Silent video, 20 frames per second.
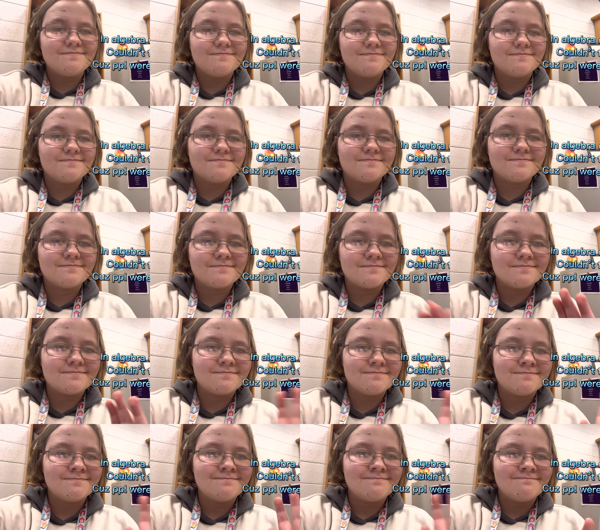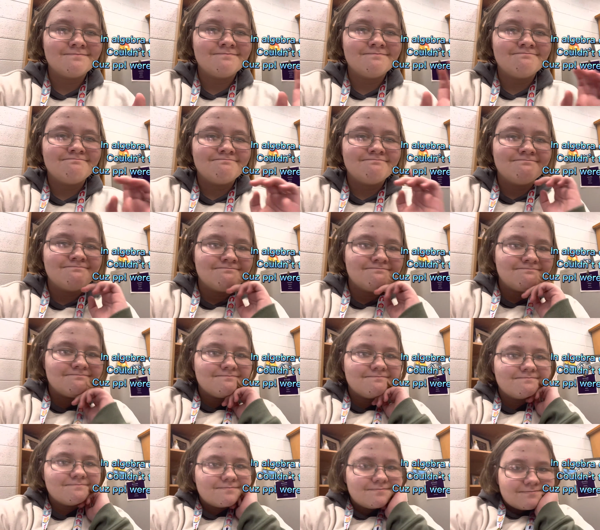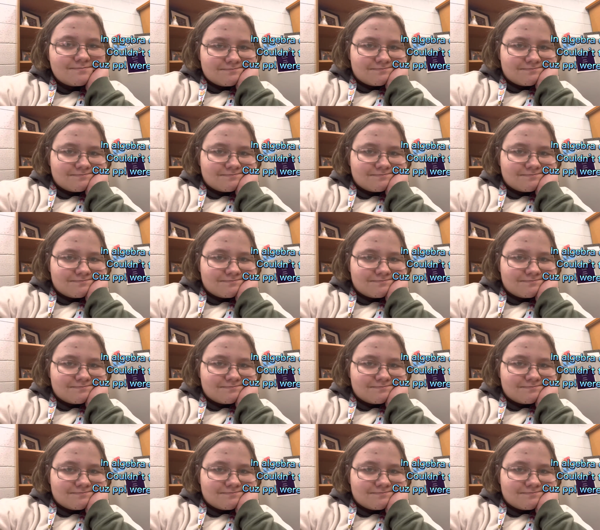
Nothing is said.